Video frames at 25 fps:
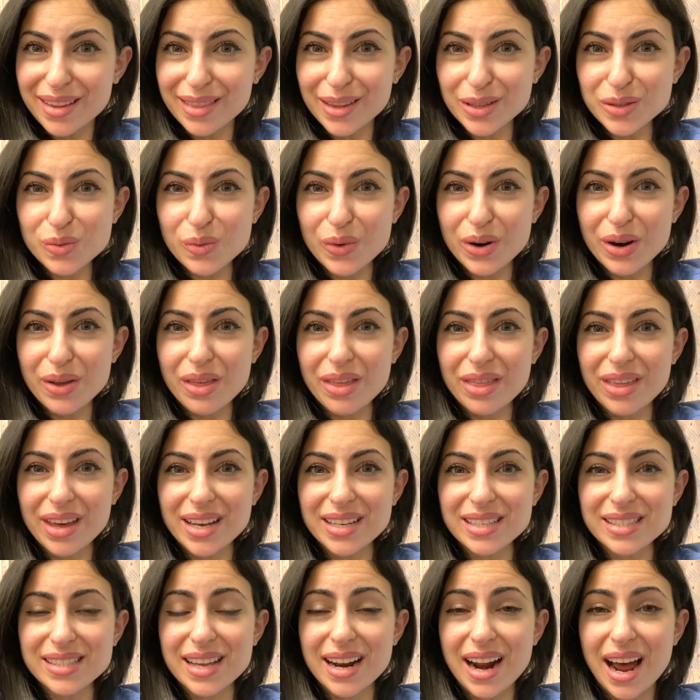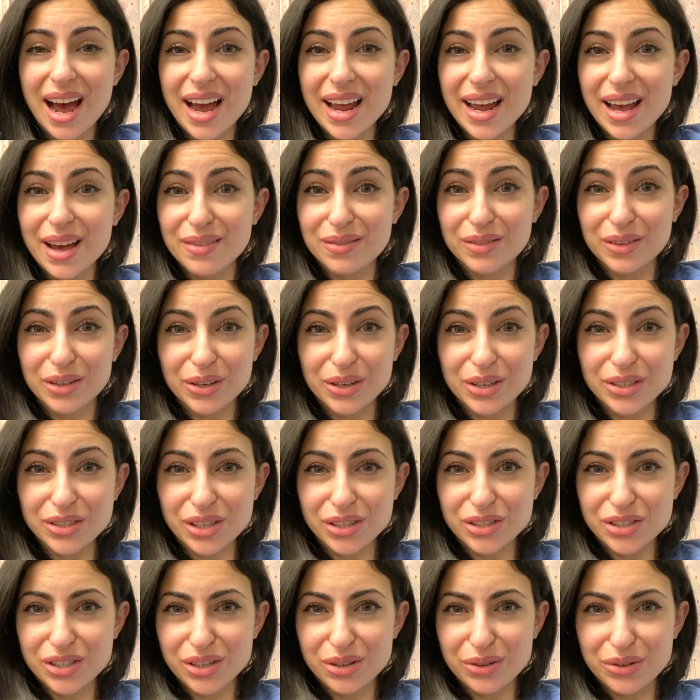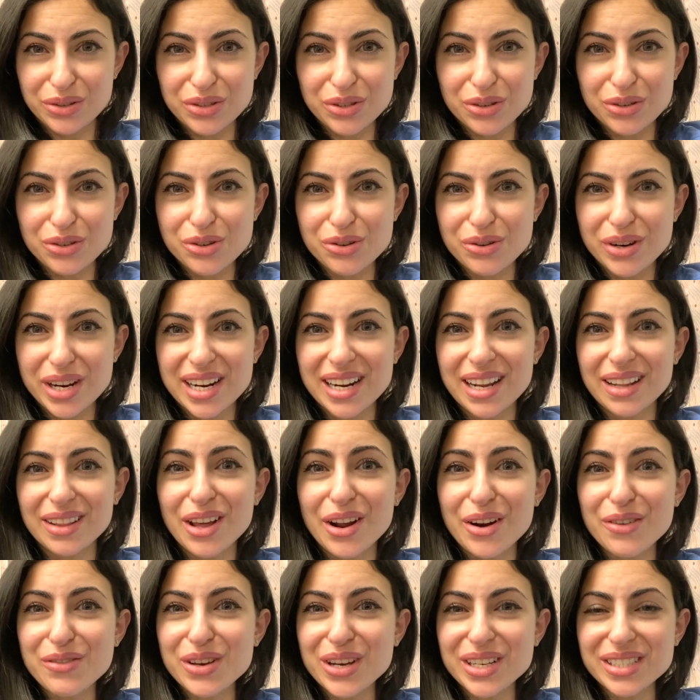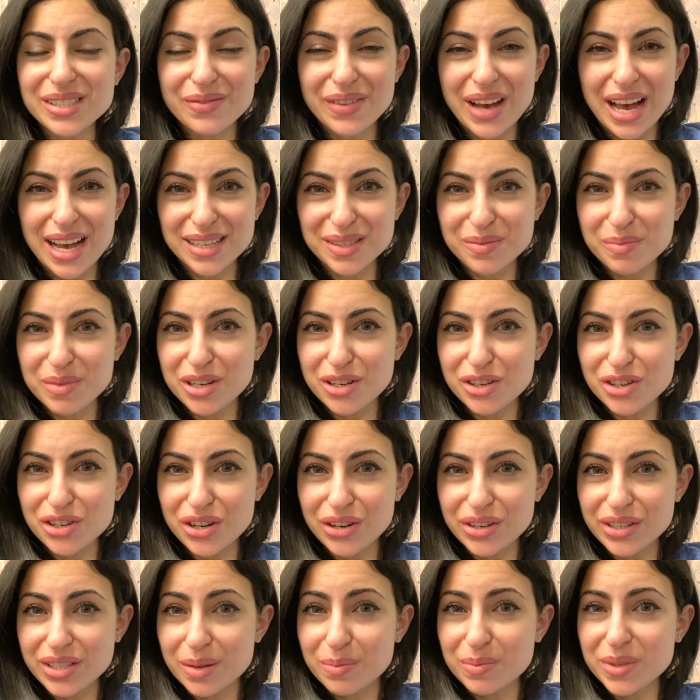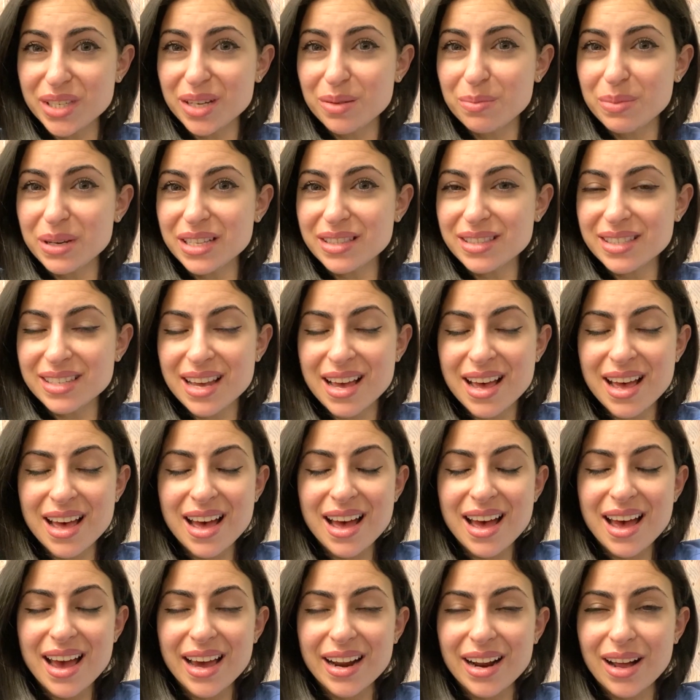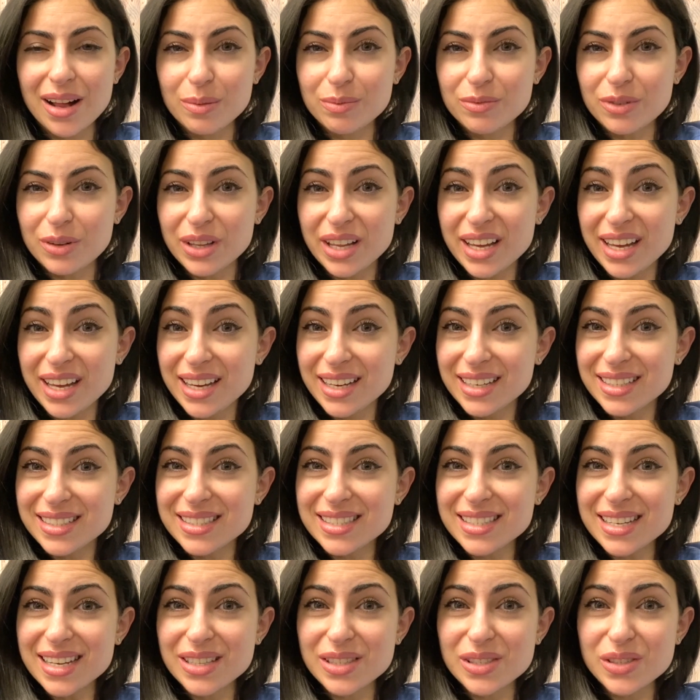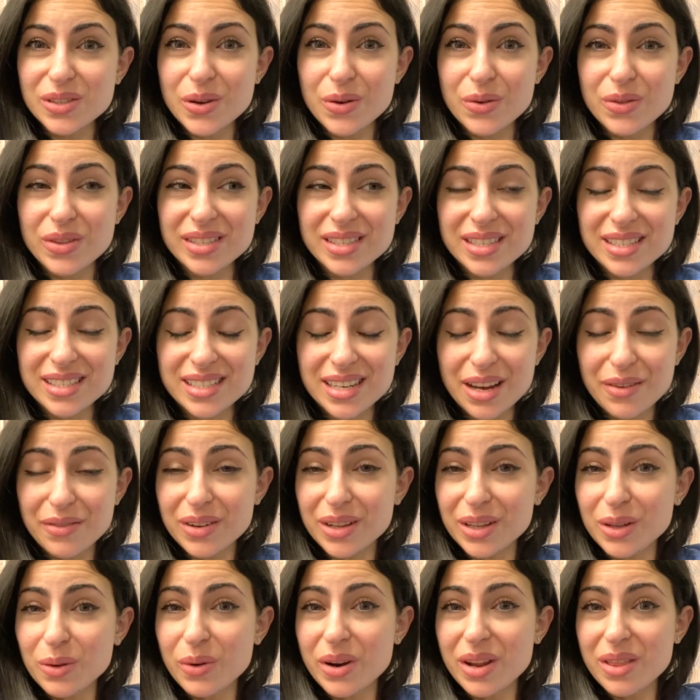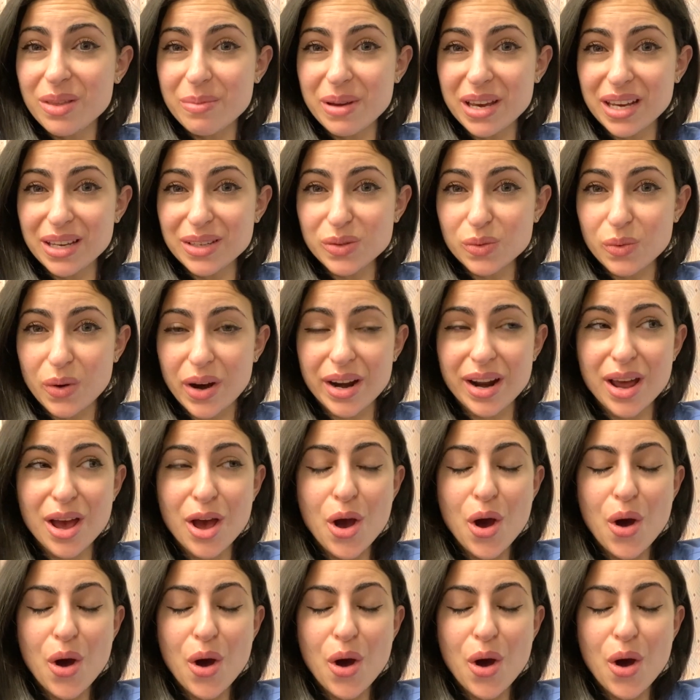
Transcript: That's one of the things that I have learned on general surgery, and a lot of you guys have asked me to share some tidbits and helpful hints, and so this is definitely one of the biggest one.